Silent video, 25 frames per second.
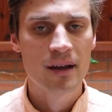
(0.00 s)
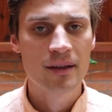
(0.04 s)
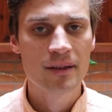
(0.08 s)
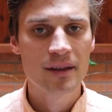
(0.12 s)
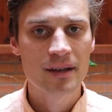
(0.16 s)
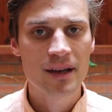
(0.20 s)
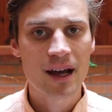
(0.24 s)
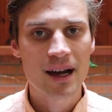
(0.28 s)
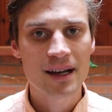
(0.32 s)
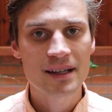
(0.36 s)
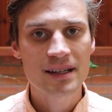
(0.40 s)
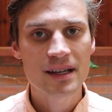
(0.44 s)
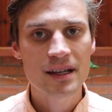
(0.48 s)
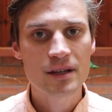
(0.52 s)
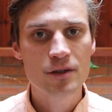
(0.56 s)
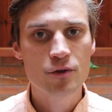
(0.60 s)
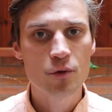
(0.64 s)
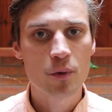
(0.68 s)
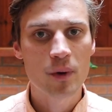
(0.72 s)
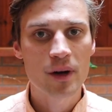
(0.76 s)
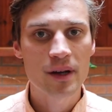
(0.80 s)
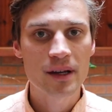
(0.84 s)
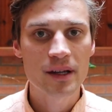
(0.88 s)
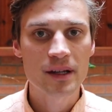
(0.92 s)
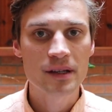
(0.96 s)
In the
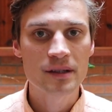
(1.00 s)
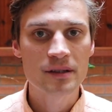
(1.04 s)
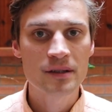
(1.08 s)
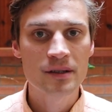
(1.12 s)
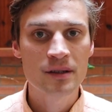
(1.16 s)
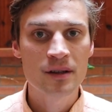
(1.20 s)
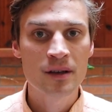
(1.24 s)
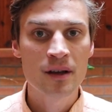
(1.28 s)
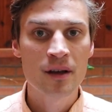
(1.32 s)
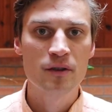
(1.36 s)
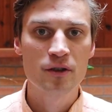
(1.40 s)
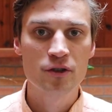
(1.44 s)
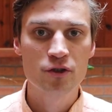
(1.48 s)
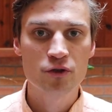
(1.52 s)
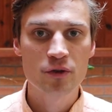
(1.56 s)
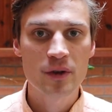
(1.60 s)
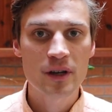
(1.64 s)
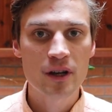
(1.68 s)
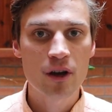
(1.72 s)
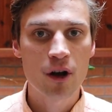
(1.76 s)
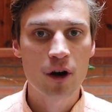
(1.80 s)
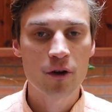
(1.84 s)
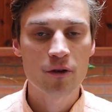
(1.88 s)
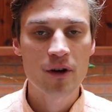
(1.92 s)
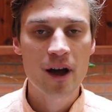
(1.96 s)
1920s, the
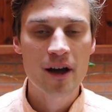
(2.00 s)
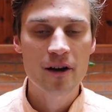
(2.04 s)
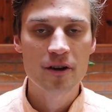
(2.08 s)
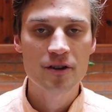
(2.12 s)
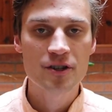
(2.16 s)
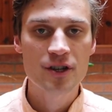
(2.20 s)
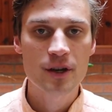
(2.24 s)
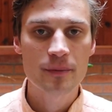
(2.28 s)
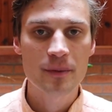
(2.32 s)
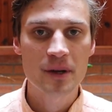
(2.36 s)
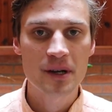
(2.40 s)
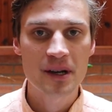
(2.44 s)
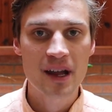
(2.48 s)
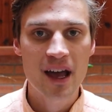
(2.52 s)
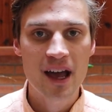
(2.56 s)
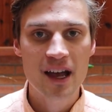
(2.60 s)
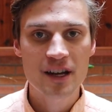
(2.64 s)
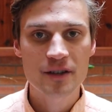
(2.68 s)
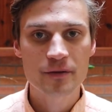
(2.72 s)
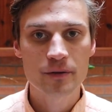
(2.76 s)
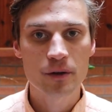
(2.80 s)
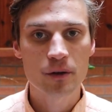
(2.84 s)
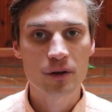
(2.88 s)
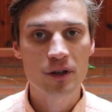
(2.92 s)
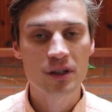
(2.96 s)
streetcar ridership in
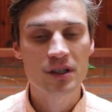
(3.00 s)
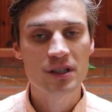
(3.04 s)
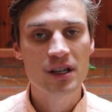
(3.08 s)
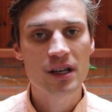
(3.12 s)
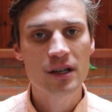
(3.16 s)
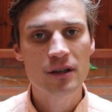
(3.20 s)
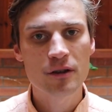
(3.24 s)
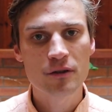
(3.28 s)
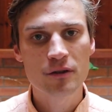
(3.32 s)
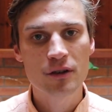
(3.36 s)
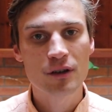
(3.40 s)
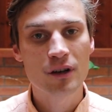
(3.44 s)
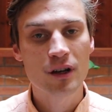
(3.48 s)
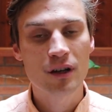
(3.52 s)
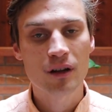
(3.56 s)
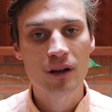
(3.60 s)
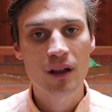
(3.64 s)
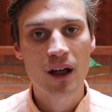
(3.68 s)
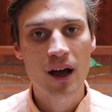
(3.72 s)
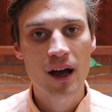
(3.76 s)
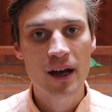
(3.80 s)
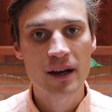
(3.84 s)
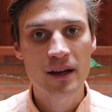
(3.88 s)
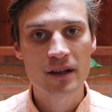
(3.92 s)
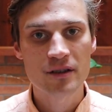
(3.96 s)
Nashville continued to
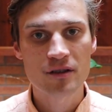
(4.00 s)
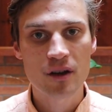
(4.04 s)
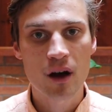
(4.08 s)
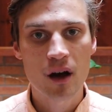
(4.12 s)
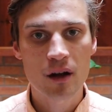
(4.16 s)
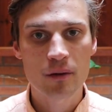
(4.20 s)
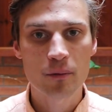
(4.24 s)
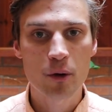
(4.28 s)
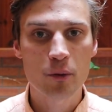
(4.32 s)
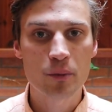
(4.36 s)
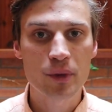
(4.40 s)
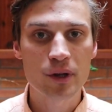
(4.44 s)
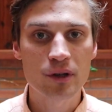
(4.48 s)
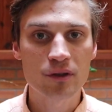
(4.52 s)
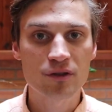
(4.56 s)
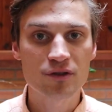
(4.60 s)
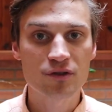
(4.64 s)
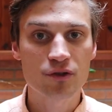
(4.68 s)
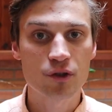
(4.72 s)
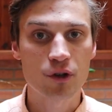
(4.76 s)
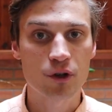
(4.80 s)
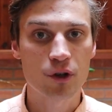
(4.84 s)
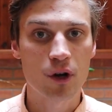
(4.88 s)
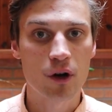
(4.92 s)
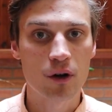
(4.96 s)
decline as
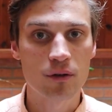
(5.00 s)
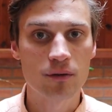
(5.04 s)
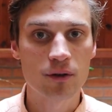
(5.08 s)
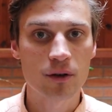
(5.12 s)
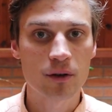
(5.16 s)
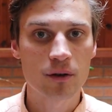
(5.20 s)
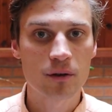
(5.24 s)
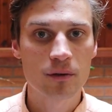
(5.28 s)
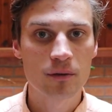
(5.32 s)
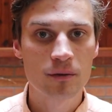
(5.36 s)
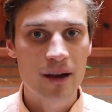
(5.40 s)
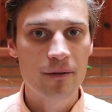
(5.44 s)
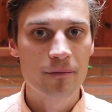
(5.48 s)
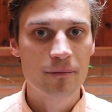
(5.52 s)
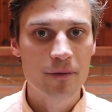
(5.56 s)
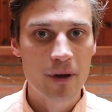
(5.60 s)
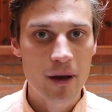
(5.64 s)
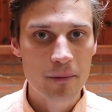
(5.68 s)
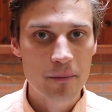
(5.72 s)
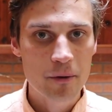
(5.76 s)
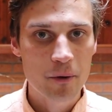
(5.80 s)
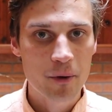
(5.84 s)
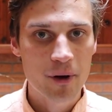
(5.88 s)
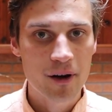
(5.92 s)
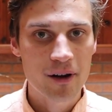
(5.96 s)
automobiles took over. In
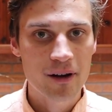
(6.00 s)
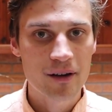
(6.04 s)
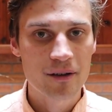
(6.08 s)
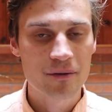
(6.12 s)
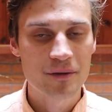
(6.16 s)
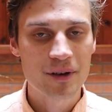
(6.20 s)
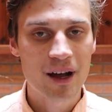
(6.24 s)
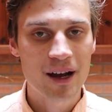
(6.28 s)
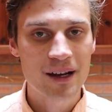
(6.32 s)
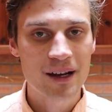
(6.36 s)
February of